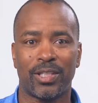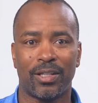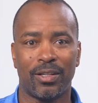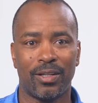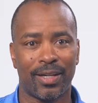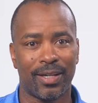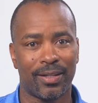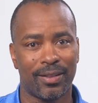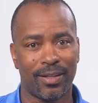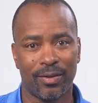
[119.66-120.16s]
to
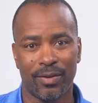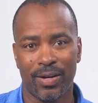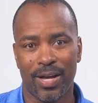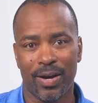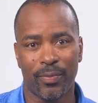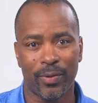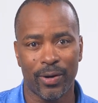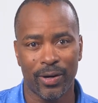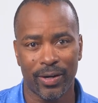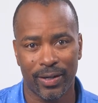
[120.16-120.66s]
look at their
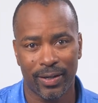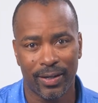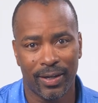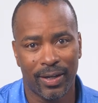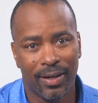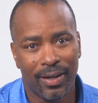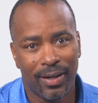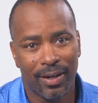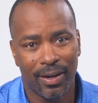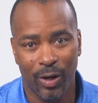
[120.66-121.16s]
network
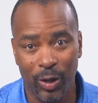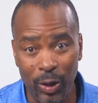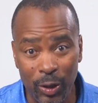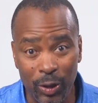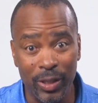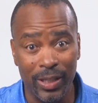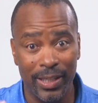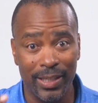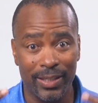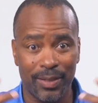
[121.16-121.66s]

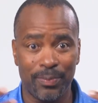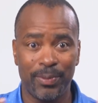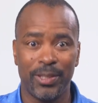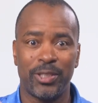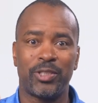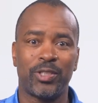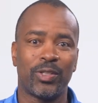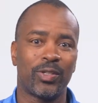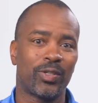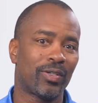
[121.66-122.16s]
early to be
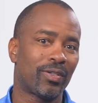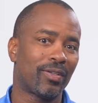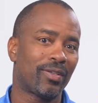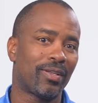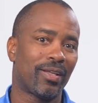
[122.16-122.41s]
sure